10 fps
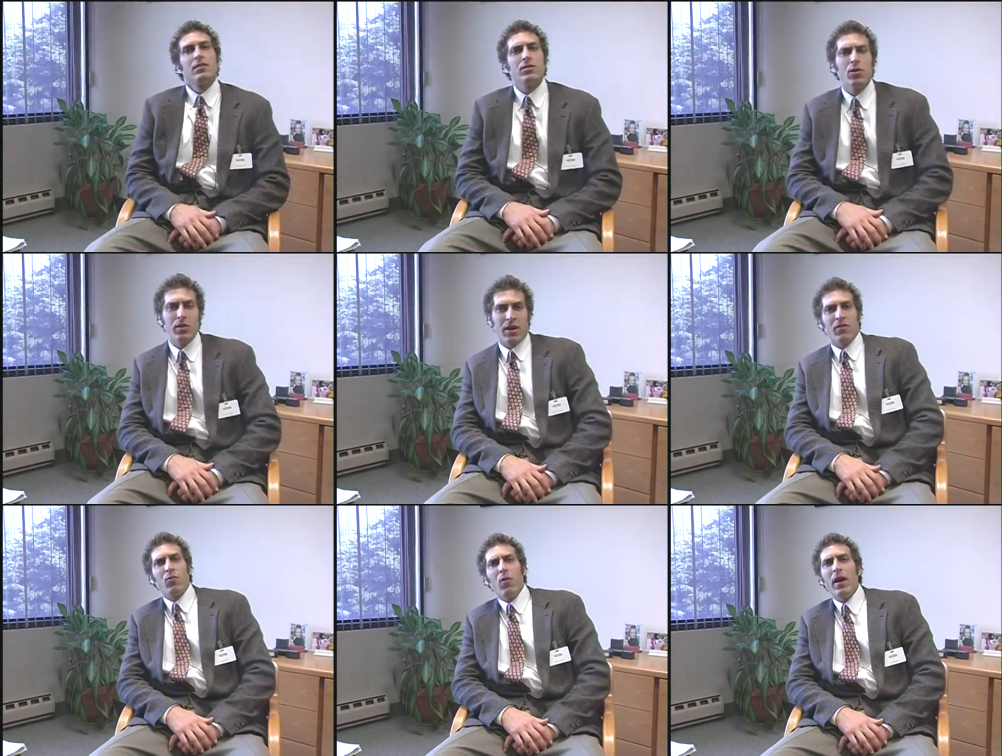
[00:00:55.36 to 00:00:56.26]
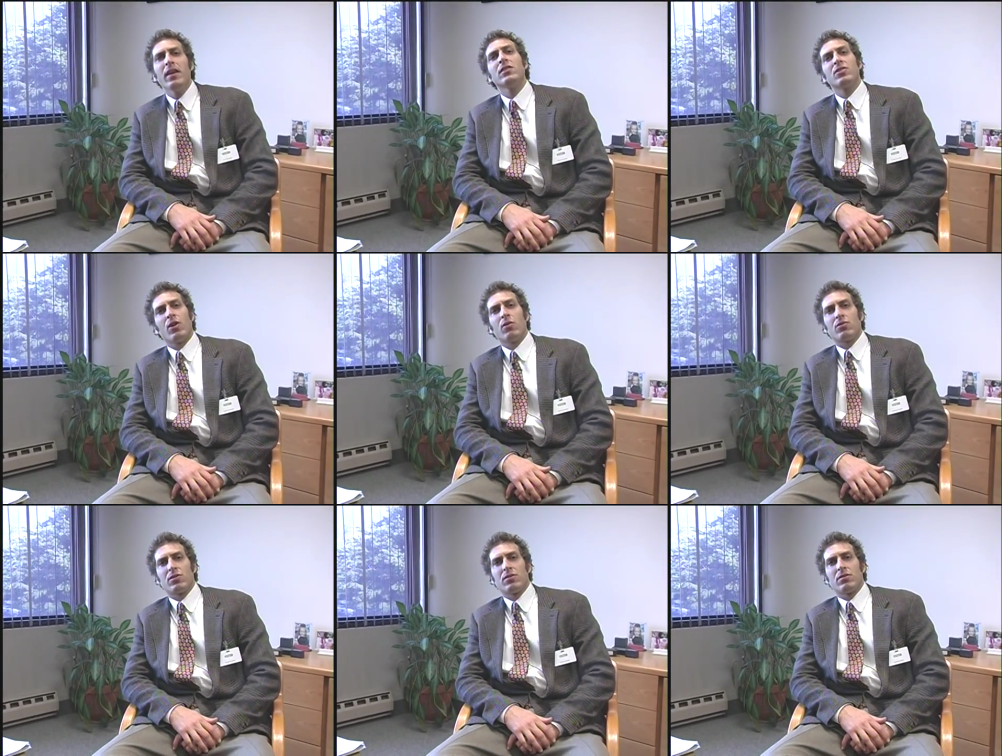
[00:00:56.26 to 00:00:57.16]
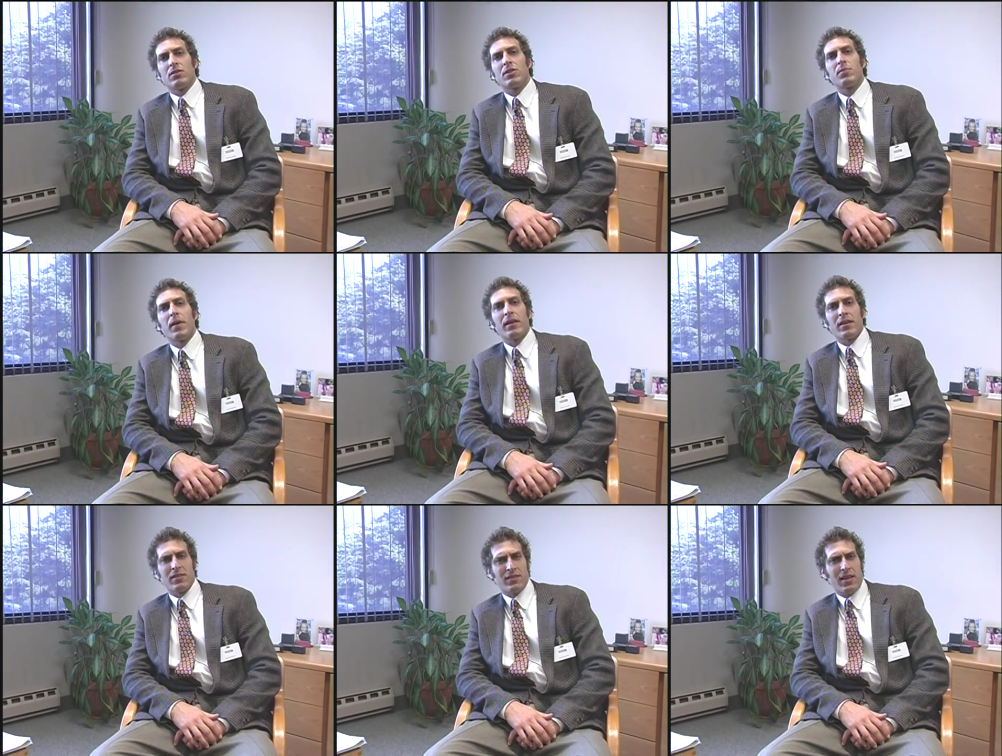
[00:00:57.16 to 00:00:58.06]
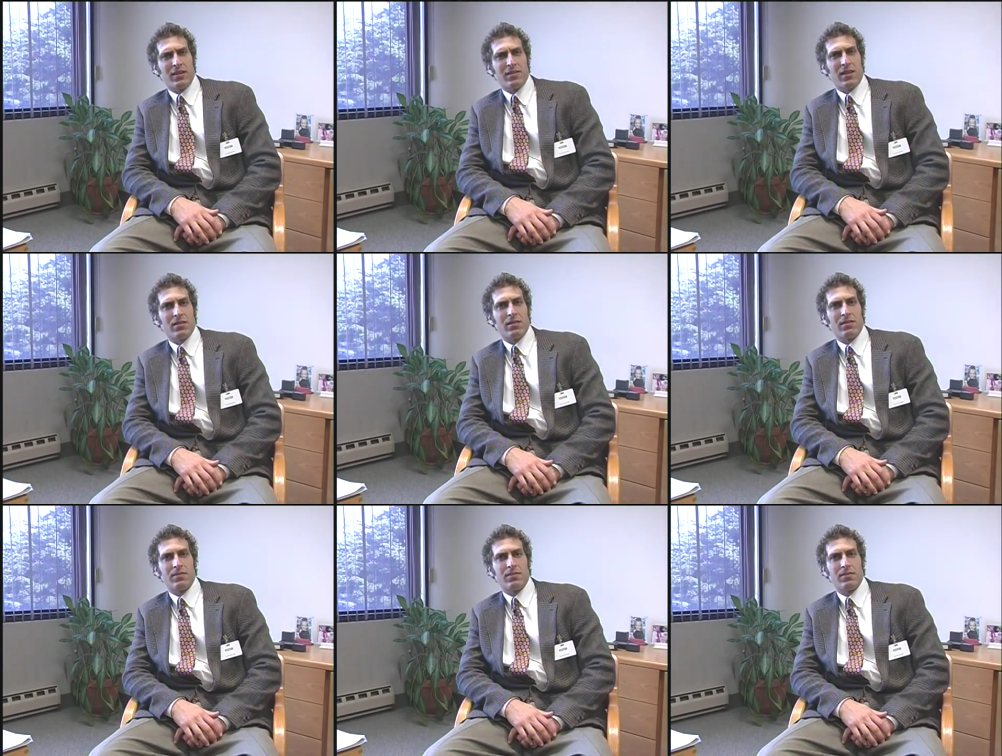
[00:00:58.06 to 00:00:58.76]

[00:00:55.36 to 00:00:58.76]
So, Kevin, why is Coach expanding its data center?